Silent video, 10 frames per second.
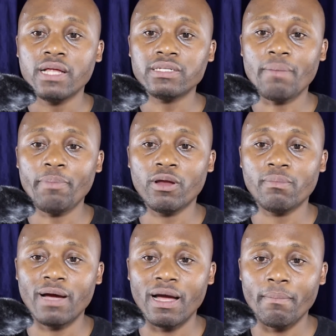Tapelo
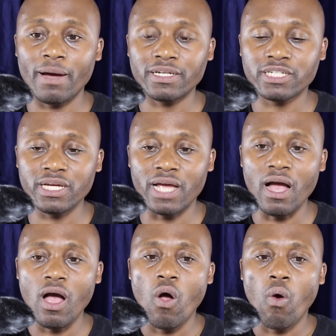Mashia,
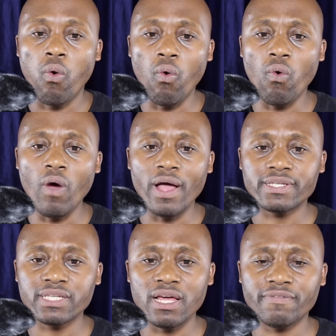who
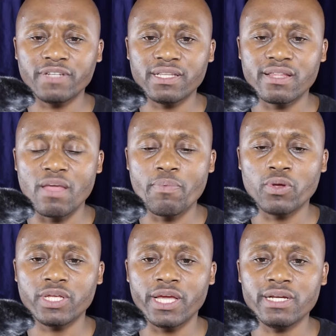has served as a
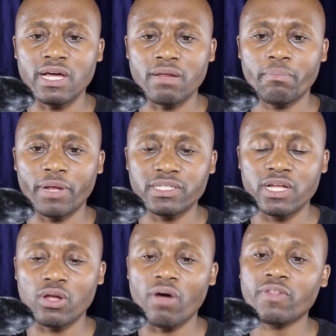deputy interim
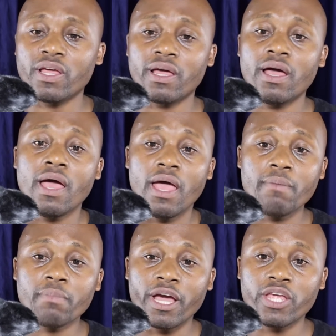president of the
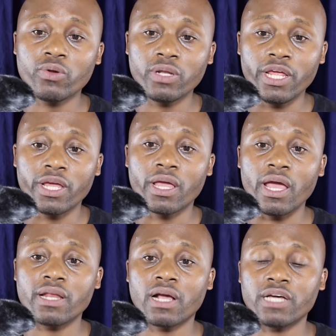MK Youth League,
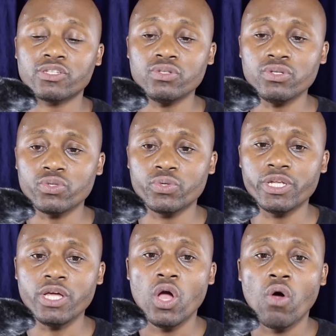and Gazuzu Ntuli,